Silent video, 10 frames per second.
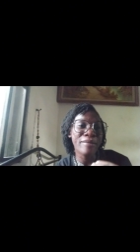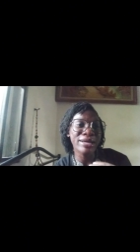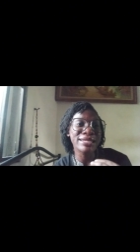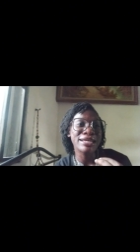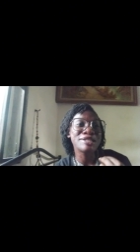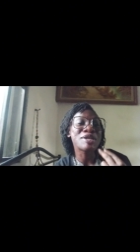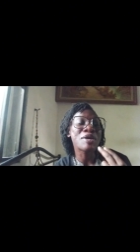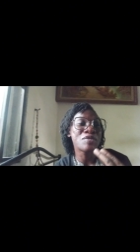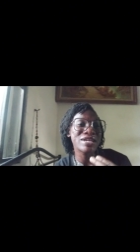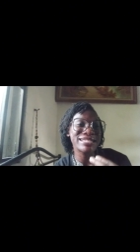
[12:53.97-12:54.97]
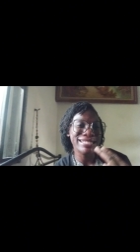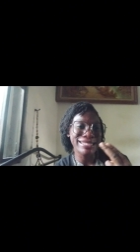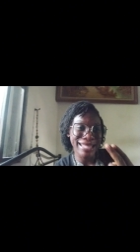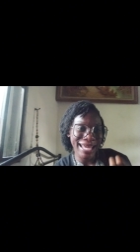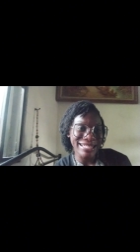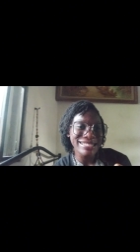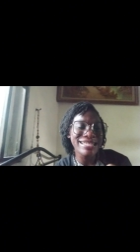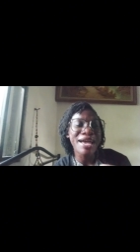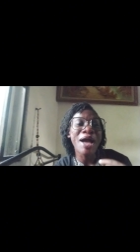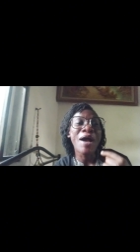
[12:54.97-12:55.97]
permanent
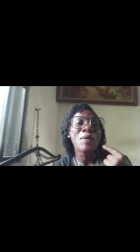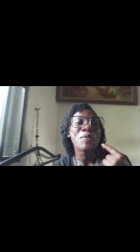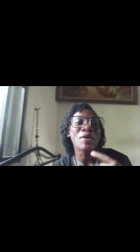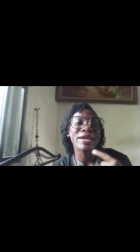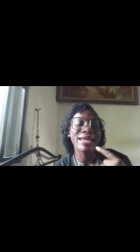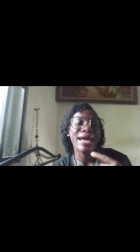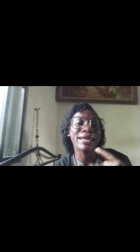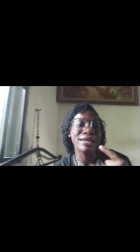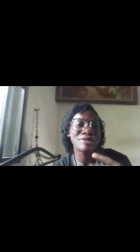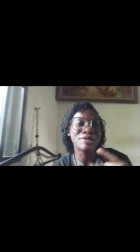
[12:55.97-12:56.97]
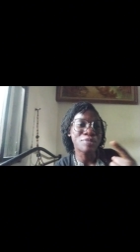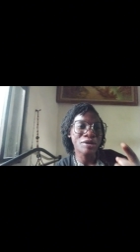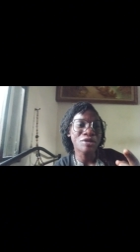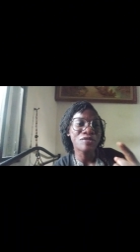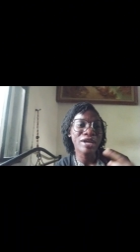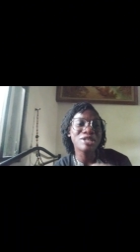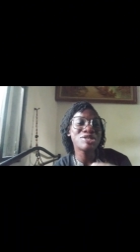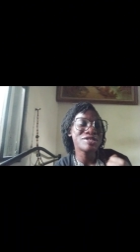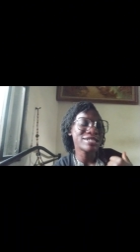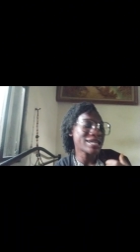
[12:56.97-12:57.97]
resident when I get to the point of
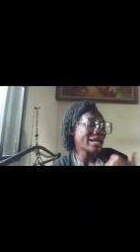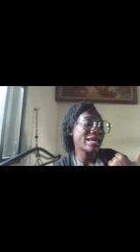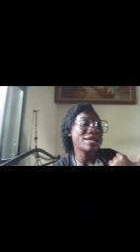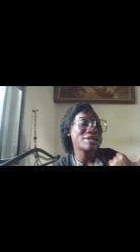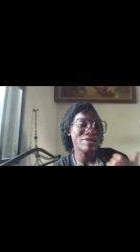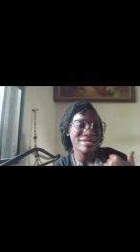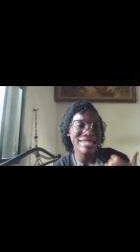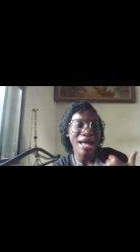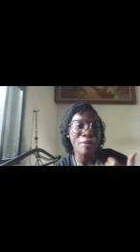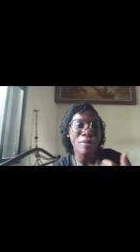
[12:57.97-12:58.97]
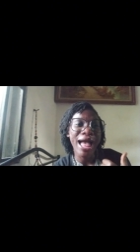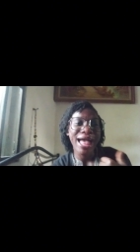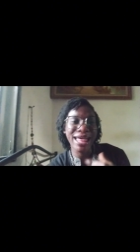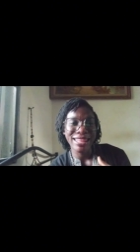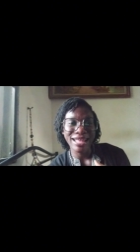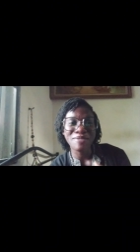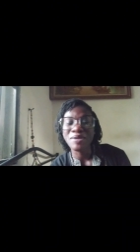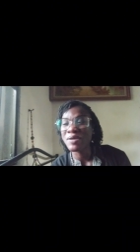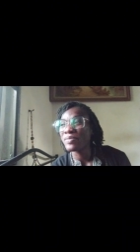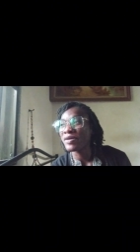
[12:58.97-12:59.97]
entry and I get to stamp
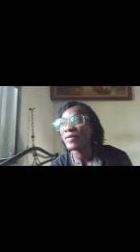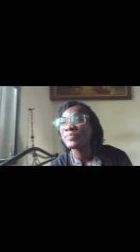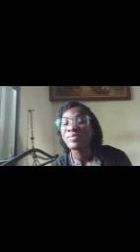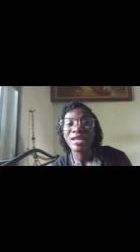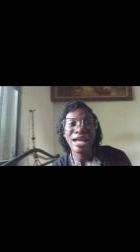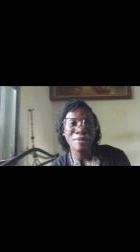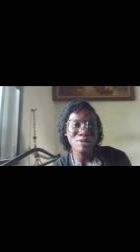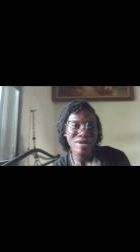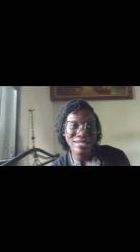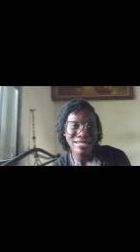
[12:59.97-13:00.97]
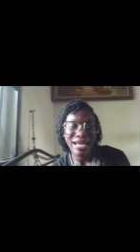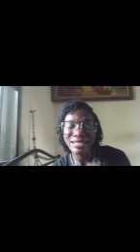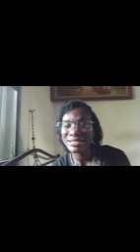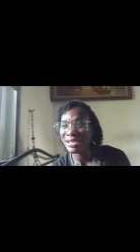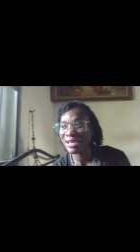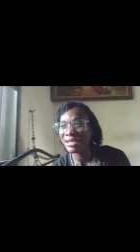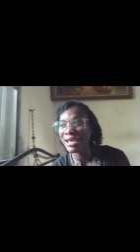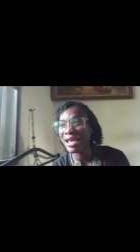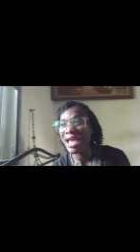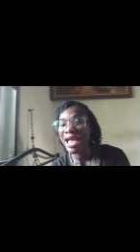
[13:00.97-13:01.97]
that paper. I am so
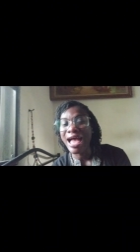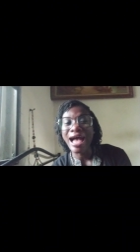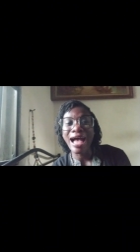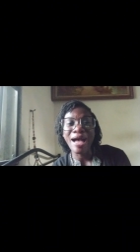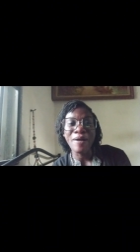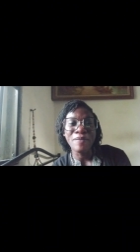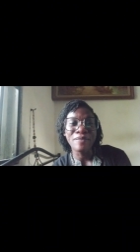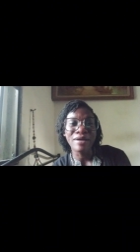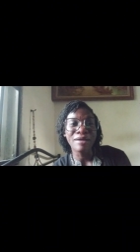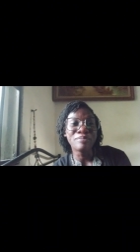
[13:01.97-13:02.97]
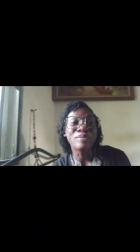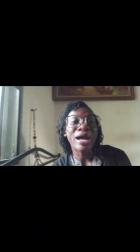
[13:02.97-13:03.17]
excited. Um,